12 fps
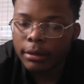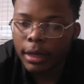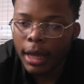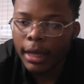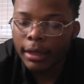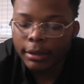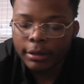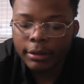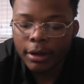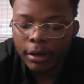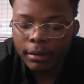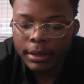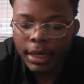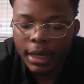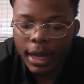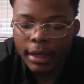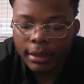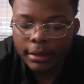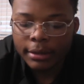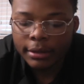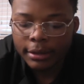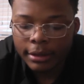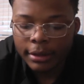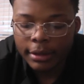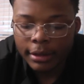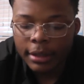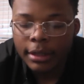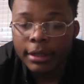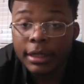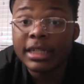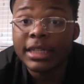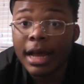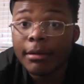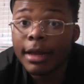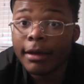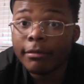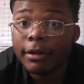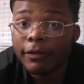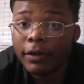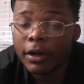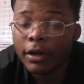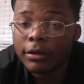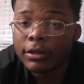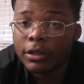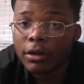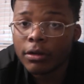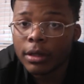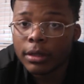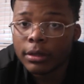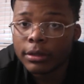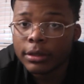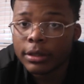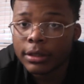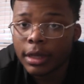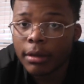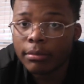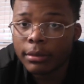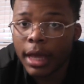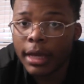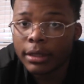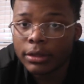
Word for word: Like, you know what I'm saying? Like, the time definitely finna go slower since I'm like